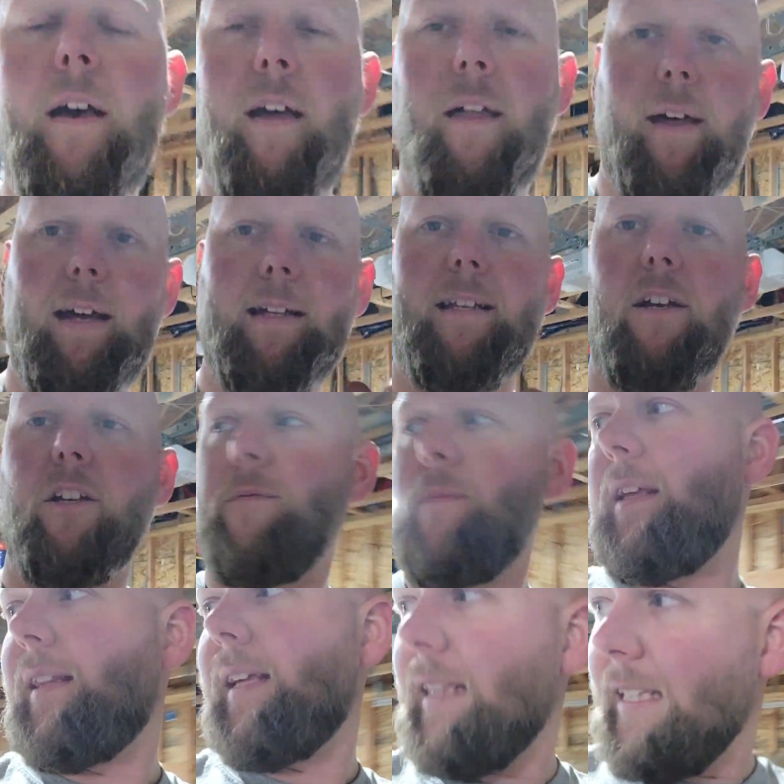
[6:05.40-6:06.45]
that tells
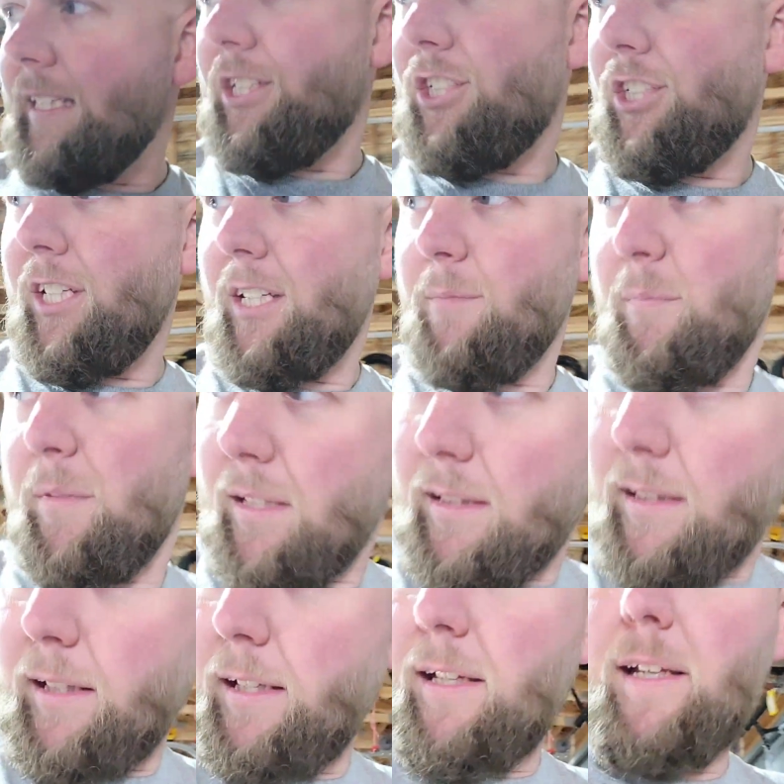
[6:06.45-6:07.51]
me that
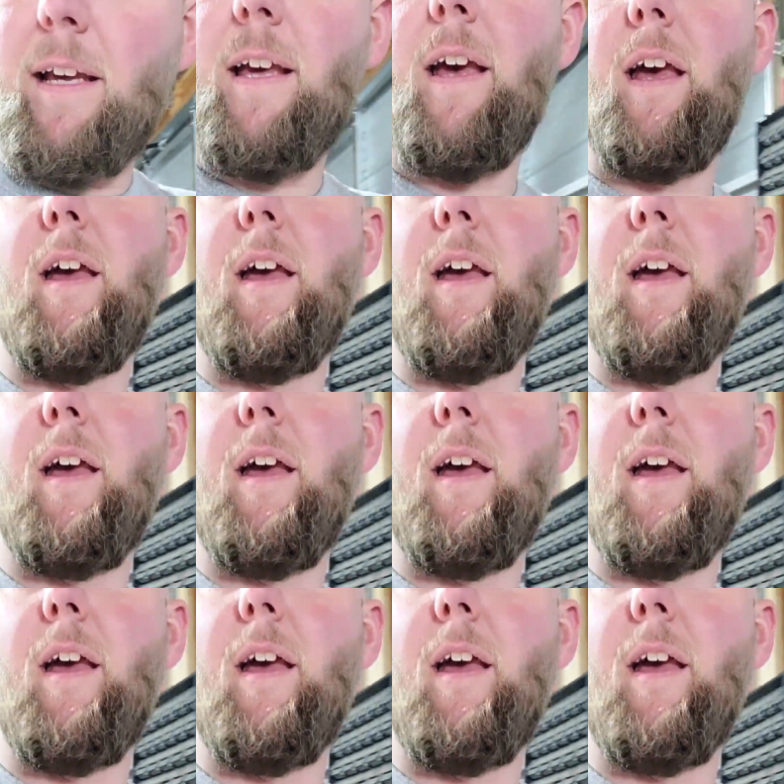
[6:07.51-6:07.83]
legitimately